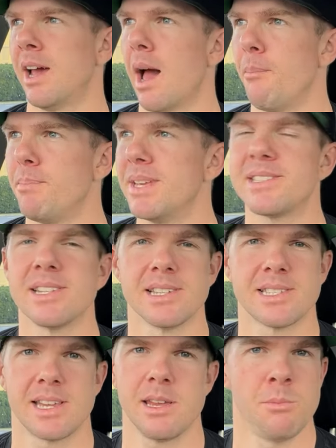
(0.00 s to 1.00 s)
a
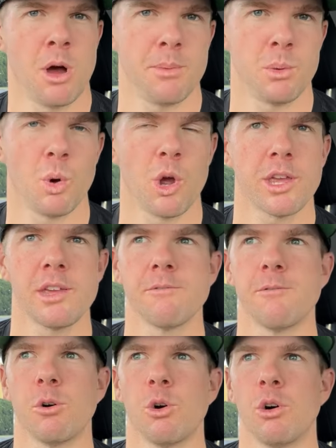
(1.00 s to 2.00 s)
business that you might be working
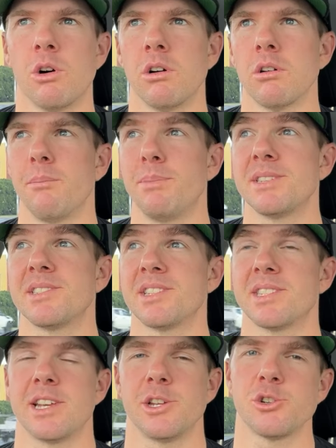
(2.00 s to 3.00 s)
for or a
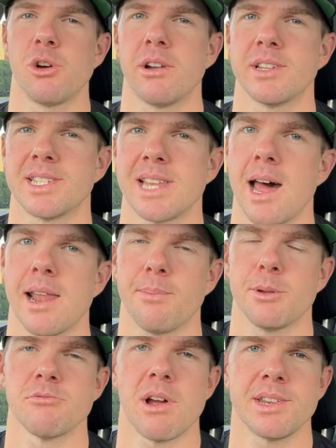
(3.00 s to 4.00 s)
business that you're trying to start
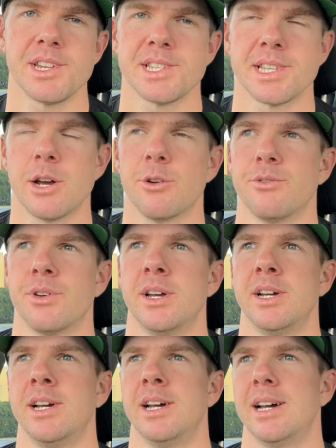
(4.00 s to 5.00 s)
up and run yourself.
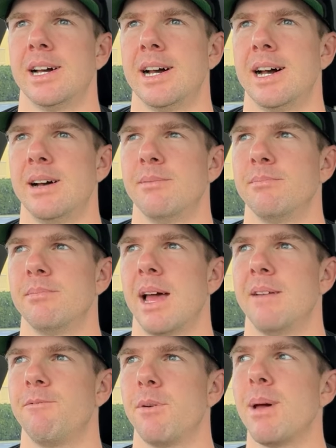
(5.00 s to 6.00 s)
Um,
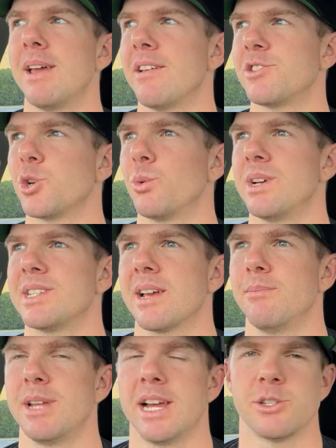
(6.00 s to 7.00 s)
and for me, that's always
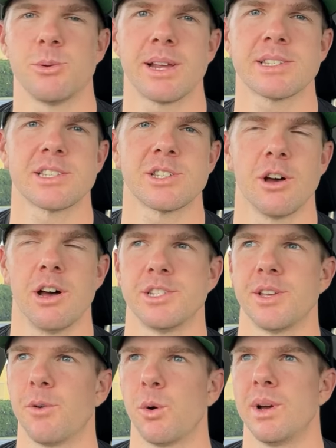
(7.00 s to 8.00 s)
come down to
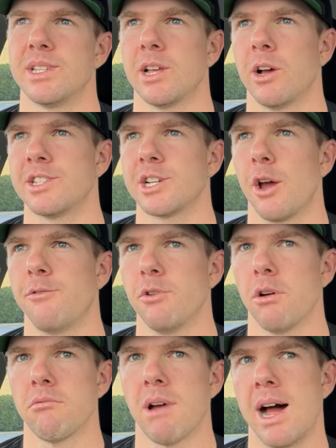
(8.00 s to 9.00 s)
exercise. I've always liked to go
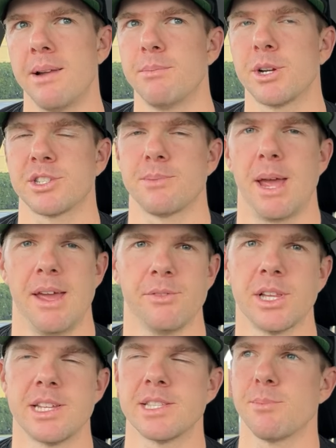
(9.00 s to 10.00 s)
for a run because I'm
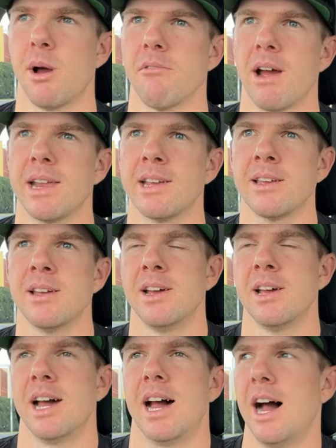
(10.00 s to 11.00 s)
heavily into my running.
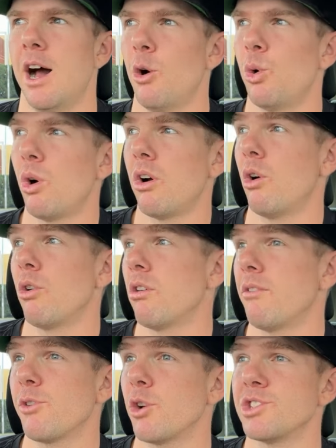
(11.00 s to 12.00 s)
Uh, or, or
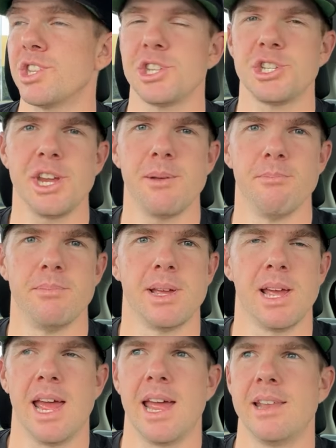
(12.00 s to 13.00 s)
I've gone to the gym
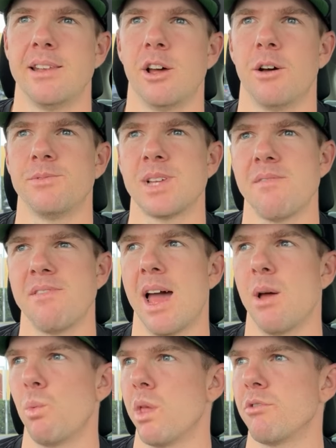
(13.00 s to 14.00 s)
and I've done
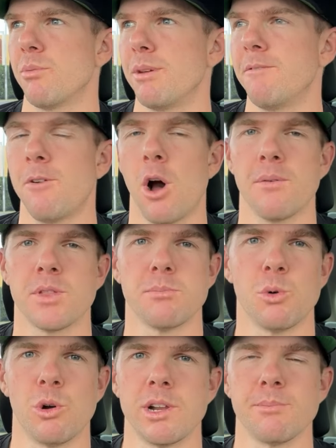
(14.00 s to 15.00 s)
that, whether it be five in the
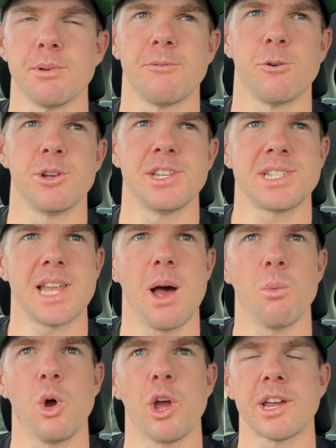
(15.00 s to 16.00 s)
morning before you
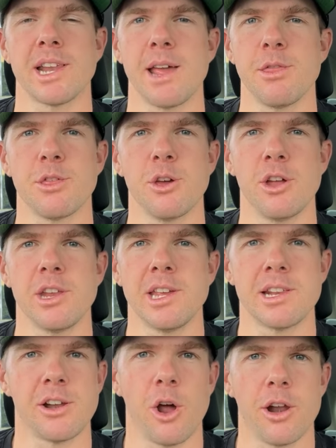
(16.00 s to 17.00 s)
start work at eight thirty
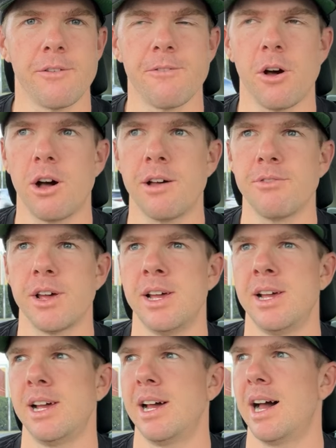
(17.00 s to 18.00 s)
in a nine to five,
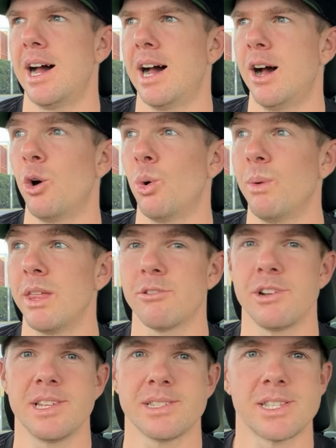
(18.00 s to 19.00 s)
uh, or whether
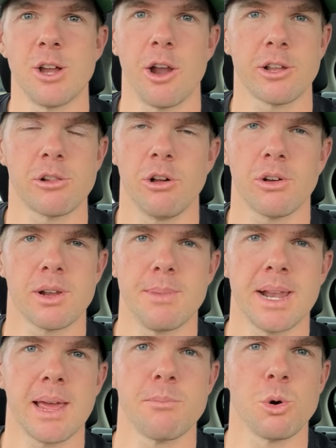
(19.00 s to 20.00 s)
it is nine o'clock on a
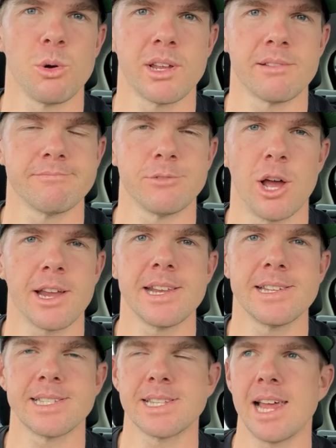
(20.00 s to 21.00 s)
Monday morning like it
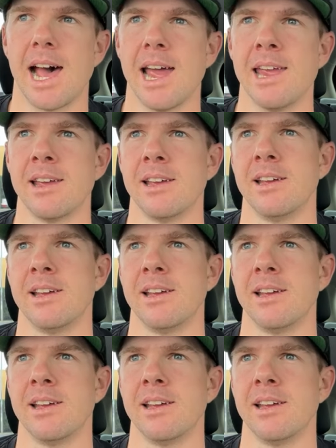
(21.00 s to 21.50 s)
is today.